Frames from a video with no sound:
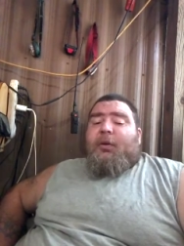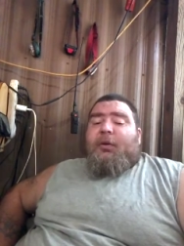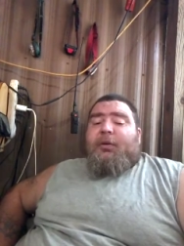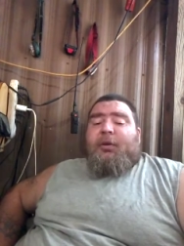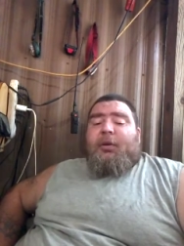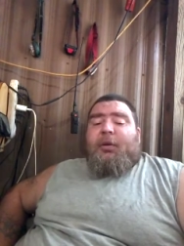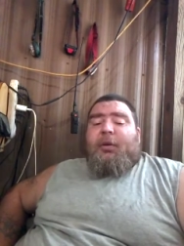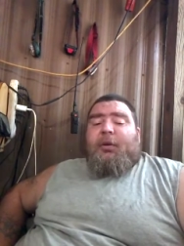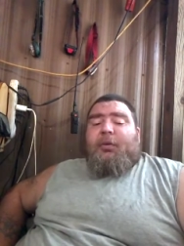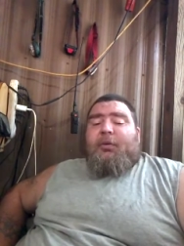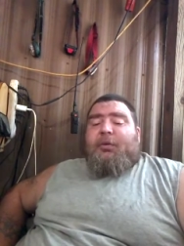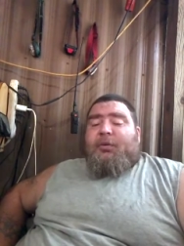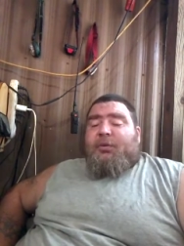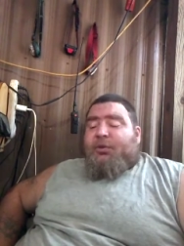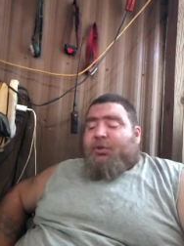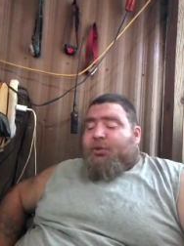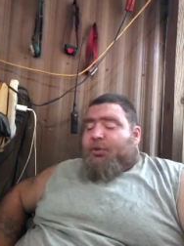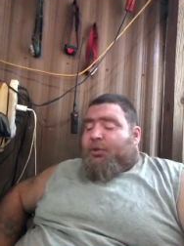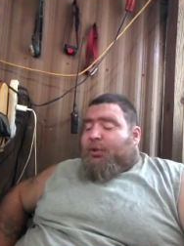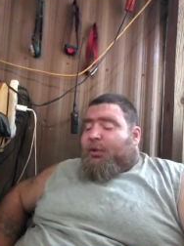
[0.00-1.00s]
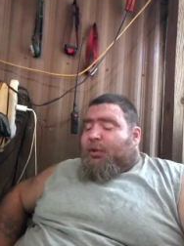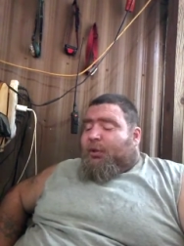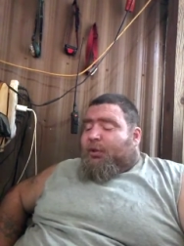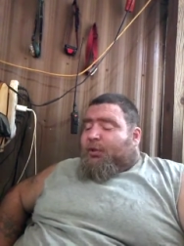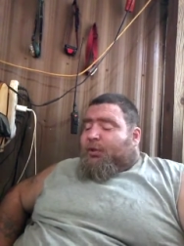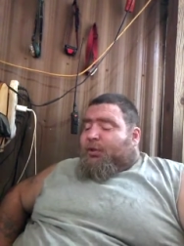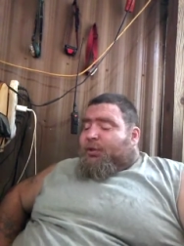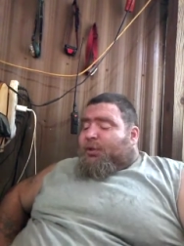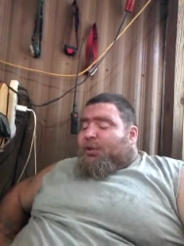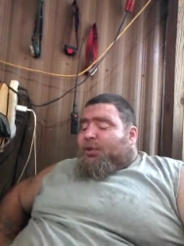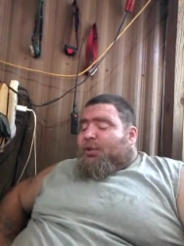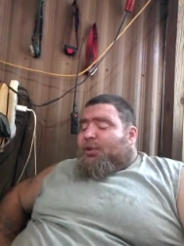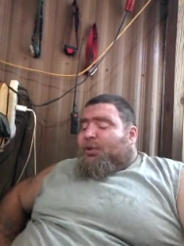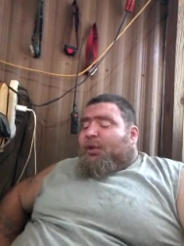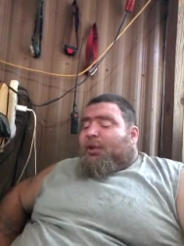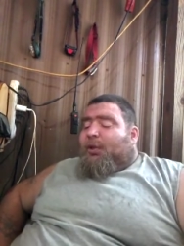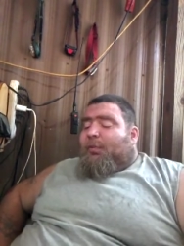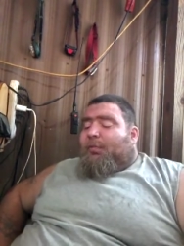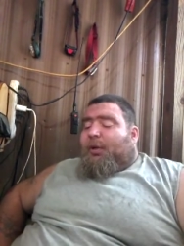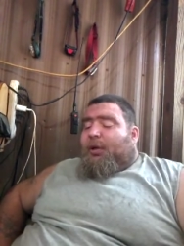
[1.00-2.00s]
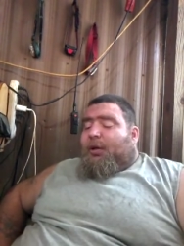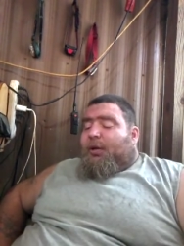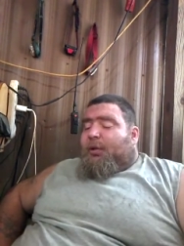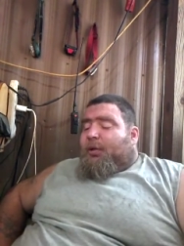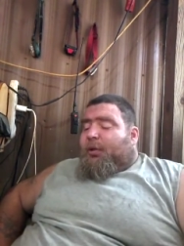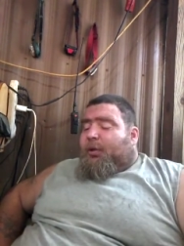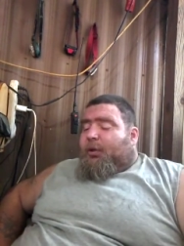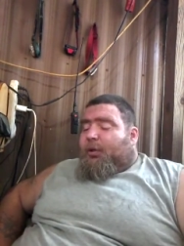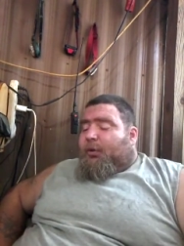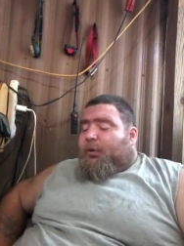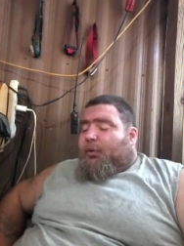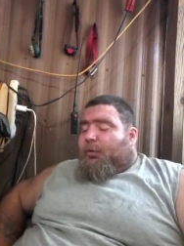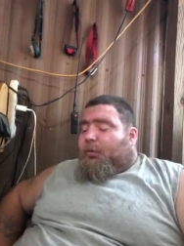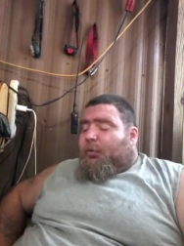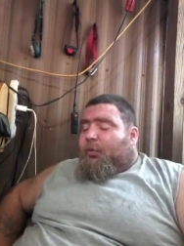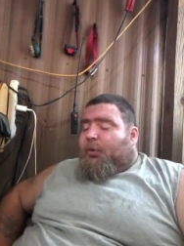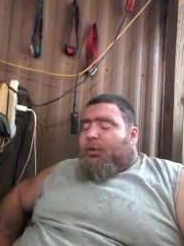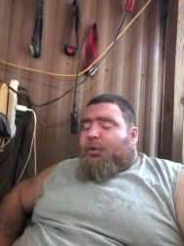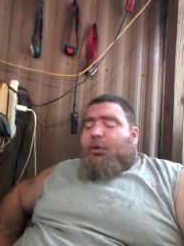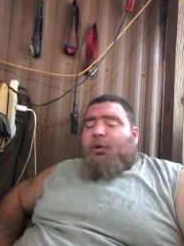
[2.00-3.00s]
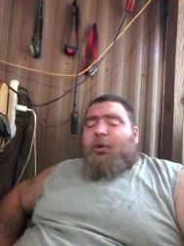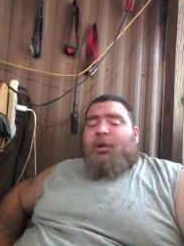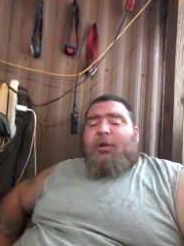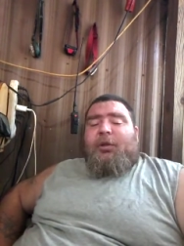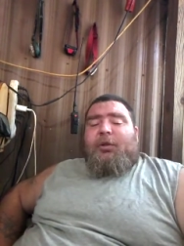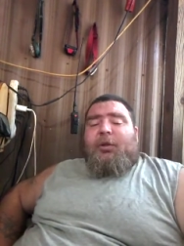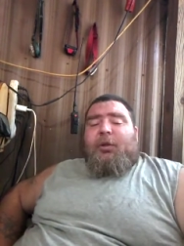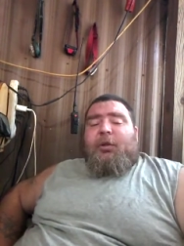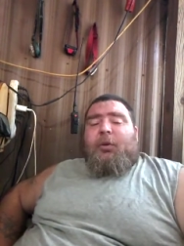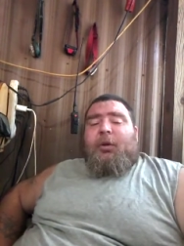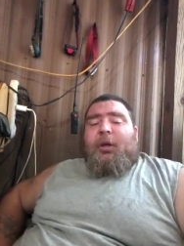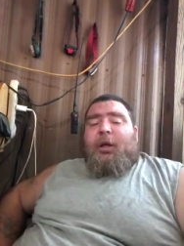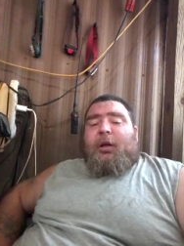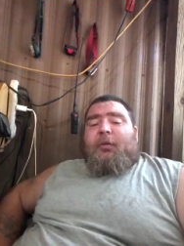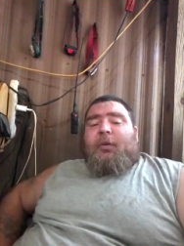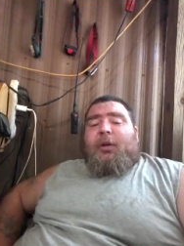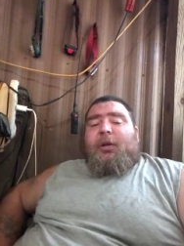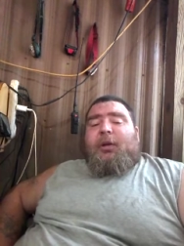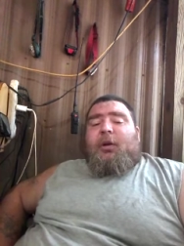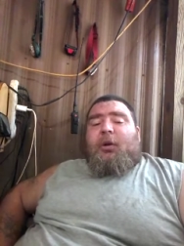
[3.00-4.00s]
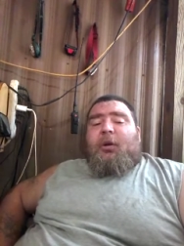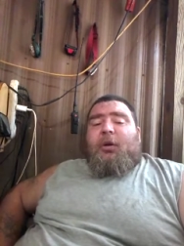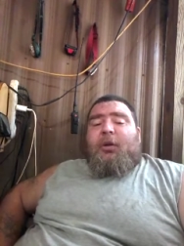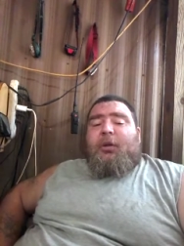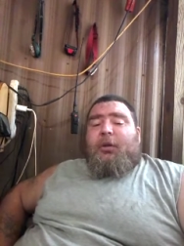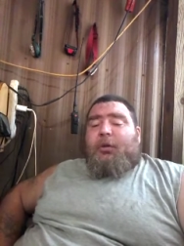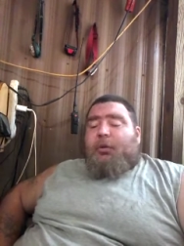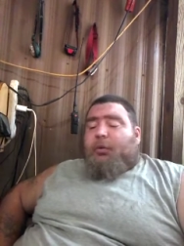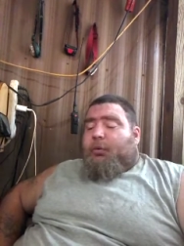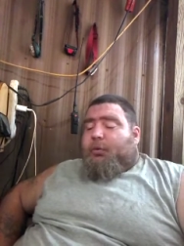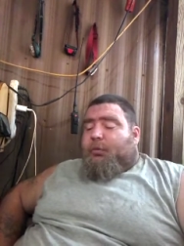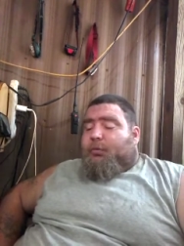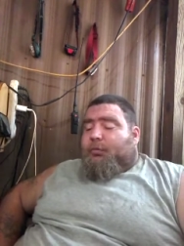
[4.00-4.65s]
you just think about it. What are you gonna do? How ready are you?